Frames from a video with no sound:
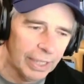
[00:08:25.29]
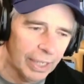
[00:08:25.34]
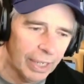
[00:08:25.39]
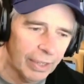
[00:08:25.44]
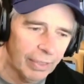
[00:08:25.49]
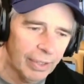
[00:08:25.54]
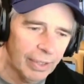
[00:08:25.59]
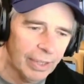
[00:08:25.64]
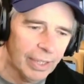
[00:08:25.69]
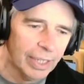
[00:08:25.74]
And I
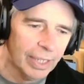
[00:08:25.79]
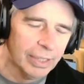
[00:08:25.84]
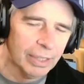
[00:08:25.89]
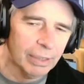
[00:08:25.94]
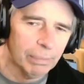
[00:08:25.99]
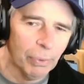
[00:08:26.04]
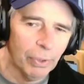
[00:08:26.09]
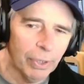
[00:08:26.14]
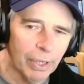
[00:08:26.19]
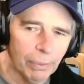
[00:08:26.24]
think that's
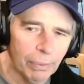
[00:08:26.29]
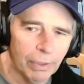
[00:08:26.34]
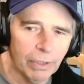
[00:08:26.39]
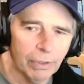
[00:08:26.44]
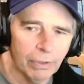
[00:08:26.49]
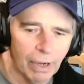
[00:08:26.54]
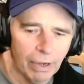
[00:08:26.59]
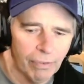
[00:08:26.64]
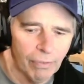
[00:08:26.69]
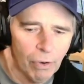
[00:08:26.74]
the point I want to
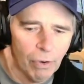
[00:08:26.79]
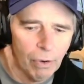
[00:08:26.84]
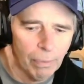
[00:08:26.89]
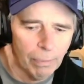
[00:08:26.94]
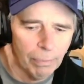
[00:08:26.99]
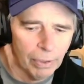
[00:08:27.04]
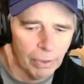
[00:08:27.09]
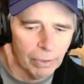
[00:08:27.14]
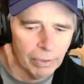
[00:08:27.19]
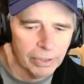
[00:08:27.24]
drive
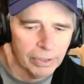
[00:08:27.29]
home.